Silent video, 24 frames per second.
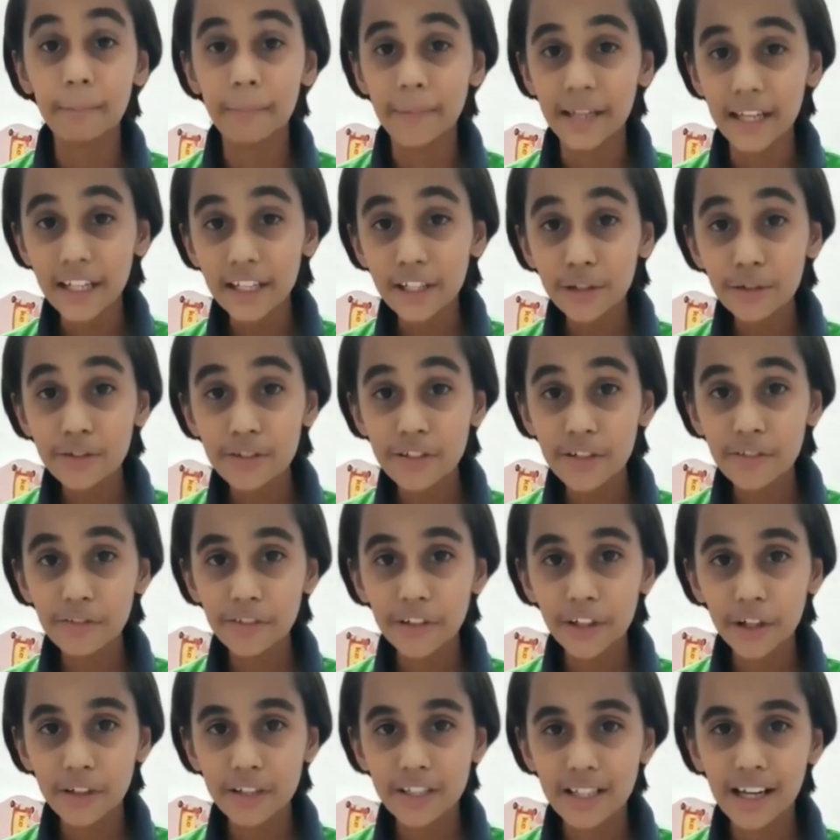Make use of
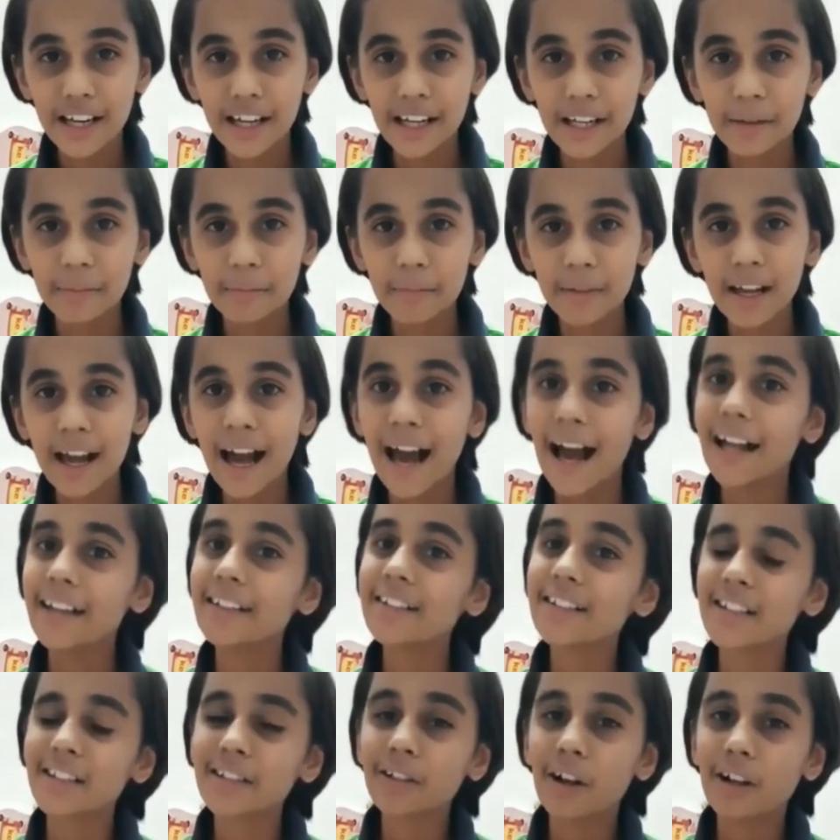your time and
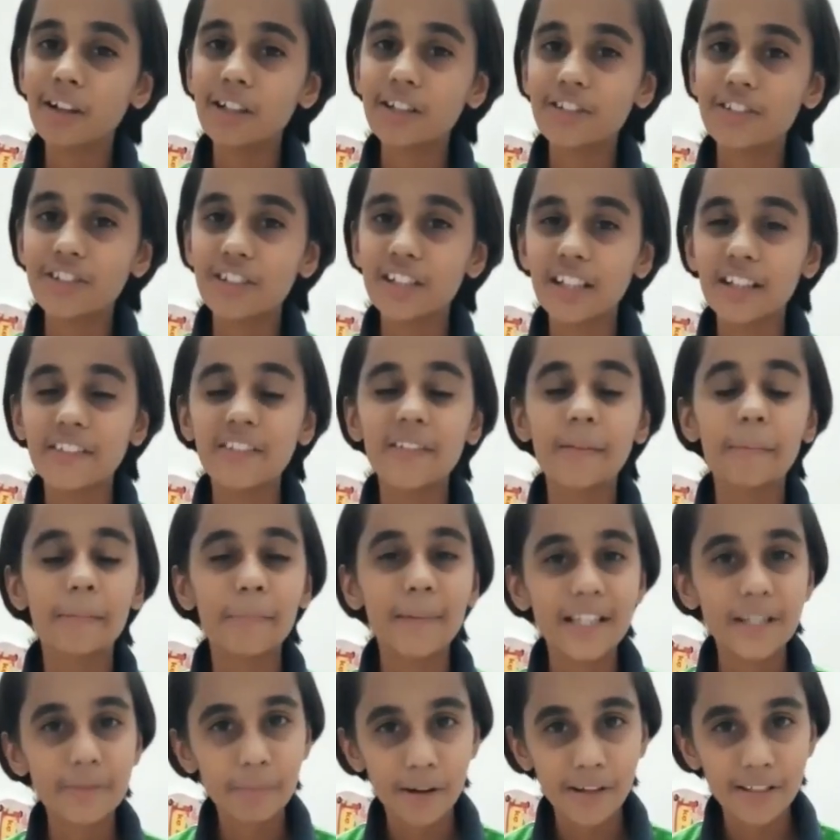technology in the
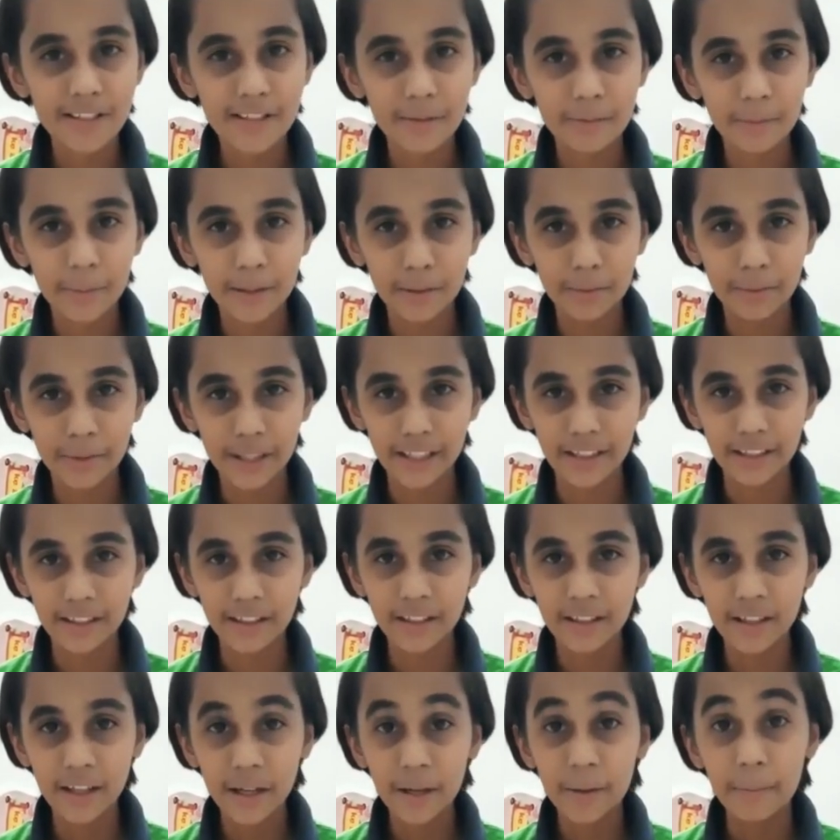best possible way,
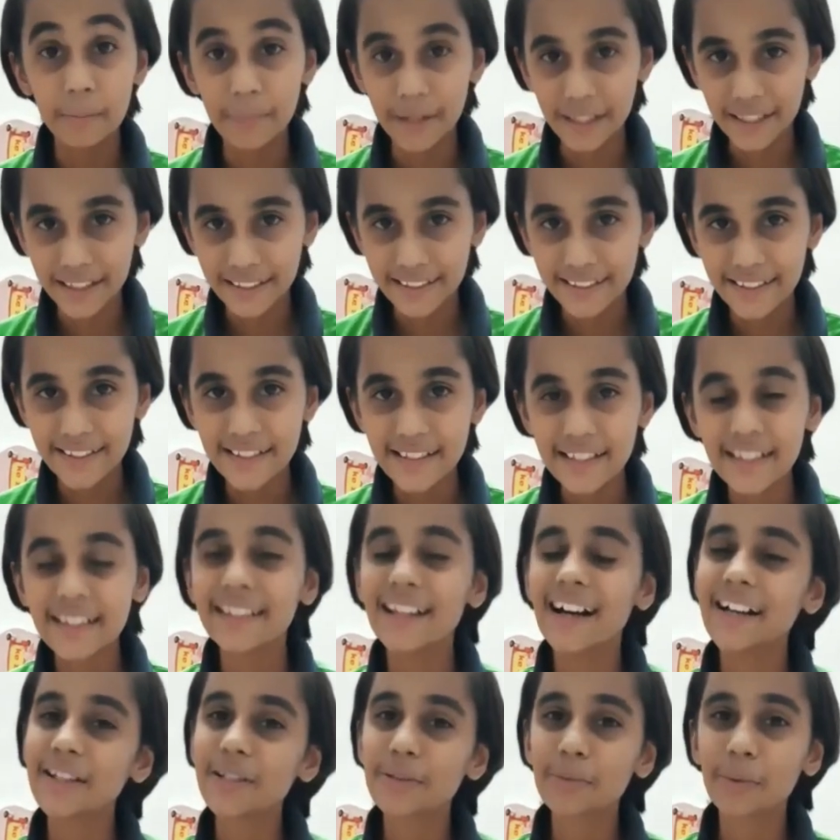because
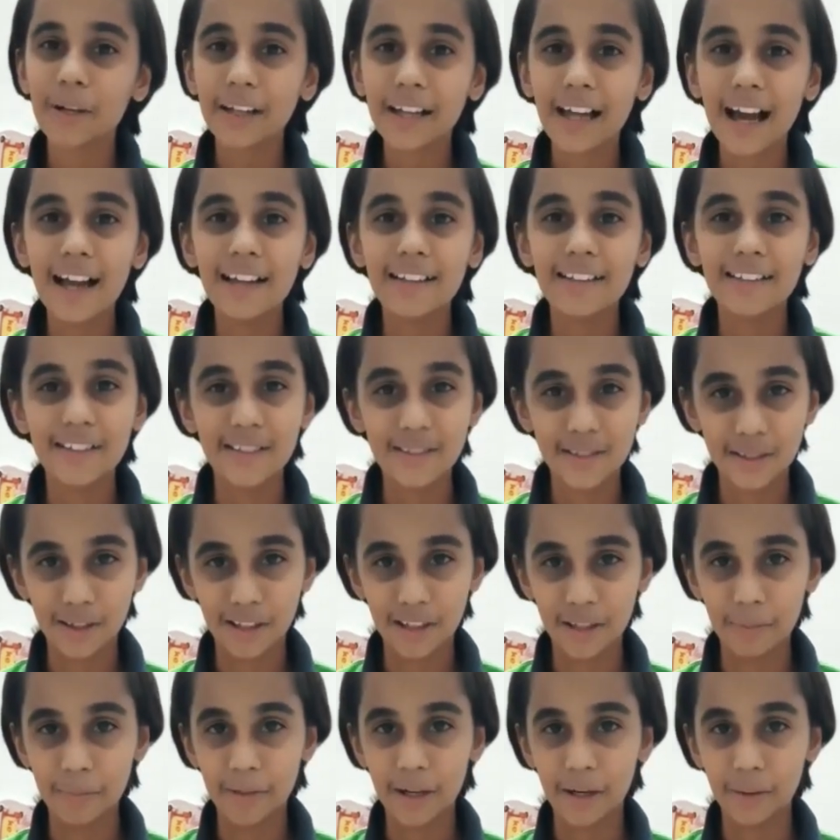that is what Alan is all
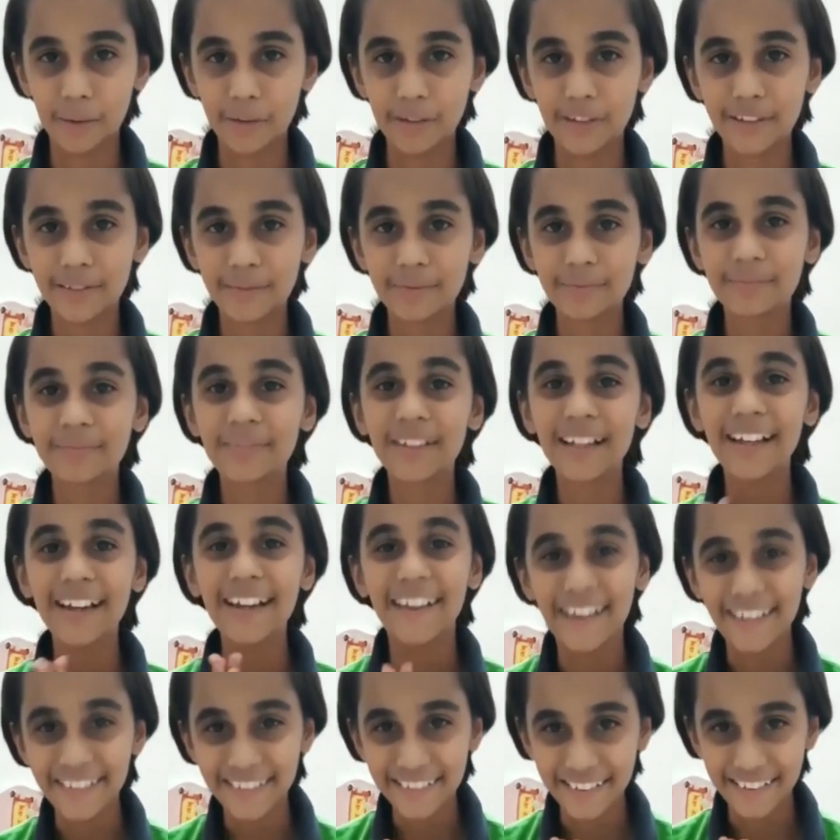about.
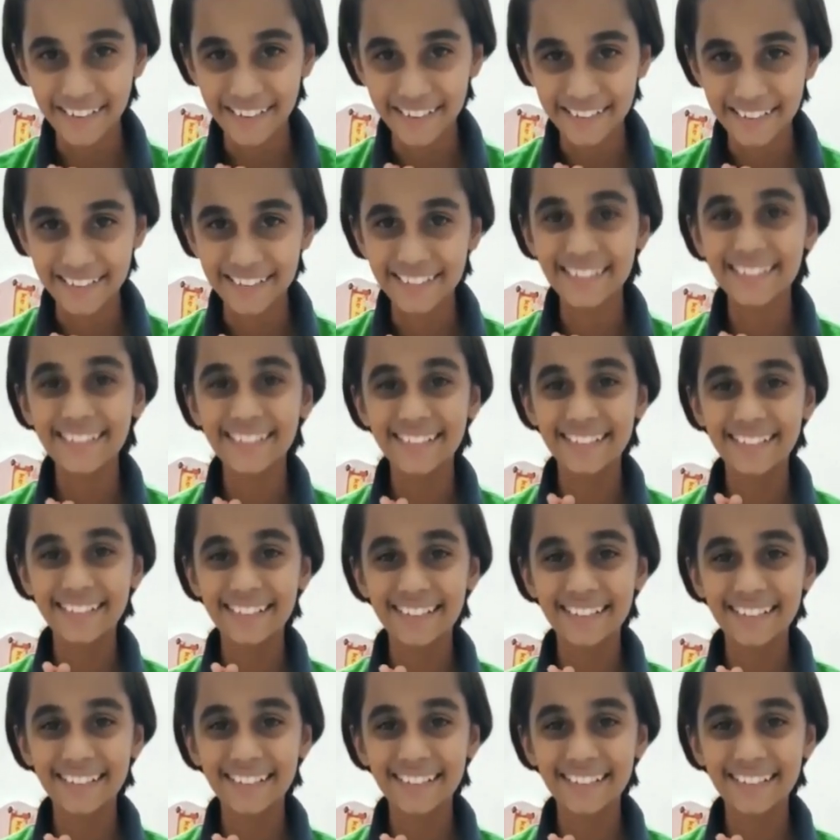Radhe Radhe.